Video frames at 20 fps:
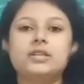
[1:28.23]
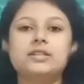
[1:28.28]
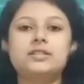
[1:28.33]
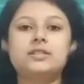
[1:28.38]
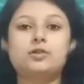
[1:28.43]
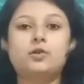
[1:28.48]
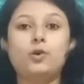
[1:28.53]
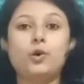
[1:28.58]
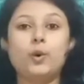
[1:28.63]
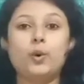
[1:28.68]
a
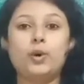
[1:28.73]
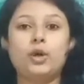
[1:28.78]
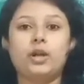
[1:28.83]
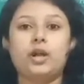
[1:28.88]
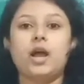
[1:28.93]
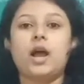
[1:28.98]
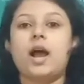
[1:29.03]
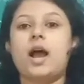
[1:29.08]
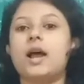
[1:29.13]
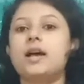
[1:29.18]

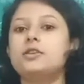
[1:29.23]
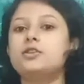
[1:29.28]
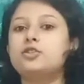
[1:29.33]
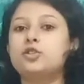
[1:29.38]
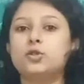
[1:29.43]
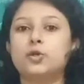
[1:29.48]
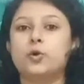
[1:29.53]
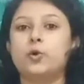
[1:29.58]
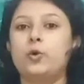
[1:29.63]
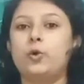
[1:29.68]
school, our
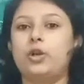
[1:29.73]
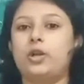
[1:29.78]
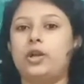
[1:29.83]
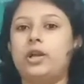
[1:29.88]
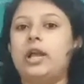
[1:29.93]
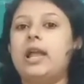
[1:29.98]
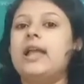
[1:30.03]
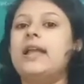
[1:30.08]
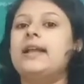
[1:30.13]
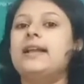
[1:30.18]

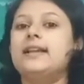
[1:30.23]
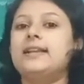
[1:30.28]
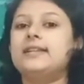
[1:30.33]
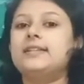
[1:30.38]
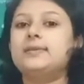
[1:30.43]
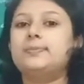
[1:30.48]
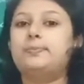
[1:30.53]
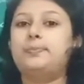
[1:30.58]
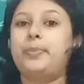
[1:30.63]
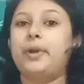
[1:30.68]
school
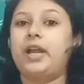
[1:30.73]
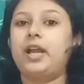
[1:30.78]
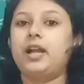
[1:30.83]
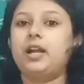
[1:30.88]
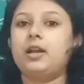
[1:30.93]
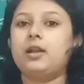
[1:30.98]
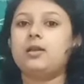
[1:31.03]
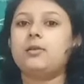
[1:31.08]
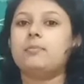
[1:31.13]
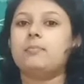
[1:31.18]
is
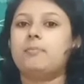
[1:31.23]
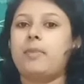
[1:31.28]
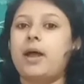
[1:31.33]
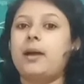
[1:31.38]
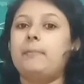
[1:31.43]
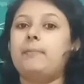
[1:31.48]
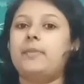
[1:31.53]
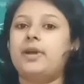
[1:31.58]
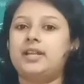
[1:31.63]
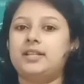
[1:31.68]
built
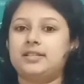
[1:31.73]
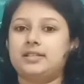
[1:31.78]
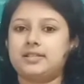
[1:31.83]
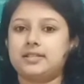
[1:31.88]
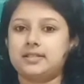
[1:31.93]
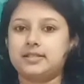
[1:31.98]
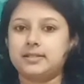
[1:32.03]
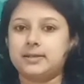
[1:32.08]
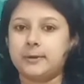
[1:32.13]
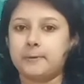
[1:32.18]
by men,
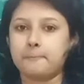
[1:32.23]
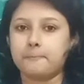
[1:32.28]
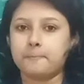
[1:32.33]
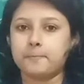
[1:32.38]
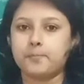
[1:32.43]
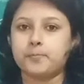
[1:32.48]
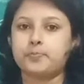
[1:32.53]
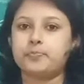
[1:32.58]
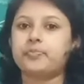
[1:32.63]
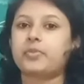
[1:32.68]

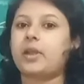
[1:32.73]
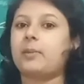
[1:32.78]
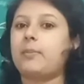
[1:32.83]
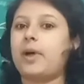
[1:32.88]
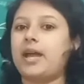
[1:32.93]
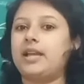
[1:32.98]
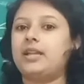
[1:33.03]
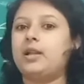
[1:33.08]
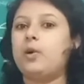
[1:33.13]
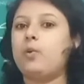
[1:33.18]

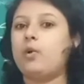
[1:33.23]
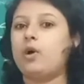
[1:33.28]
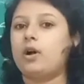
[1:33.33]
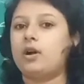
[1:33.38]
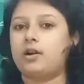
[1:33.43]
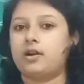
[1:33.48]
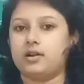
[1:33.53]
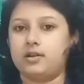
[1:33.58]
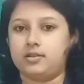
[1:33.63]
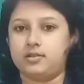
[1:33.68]
by the
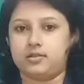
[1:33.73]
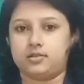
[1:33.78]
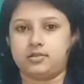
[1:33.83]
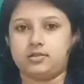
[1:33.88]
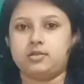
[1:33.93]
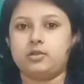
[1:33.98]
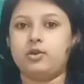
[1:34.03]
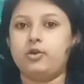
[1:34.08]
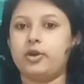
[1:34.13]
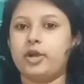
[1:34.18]

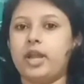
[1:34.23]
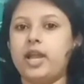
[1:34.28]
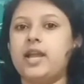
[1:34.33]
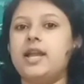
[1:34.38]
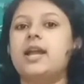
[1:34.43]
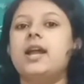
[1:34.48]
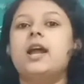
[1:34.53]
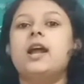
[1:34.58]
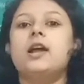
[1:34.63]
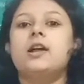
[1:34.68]
workers.
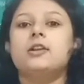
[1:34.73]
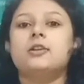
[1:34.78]
Okay.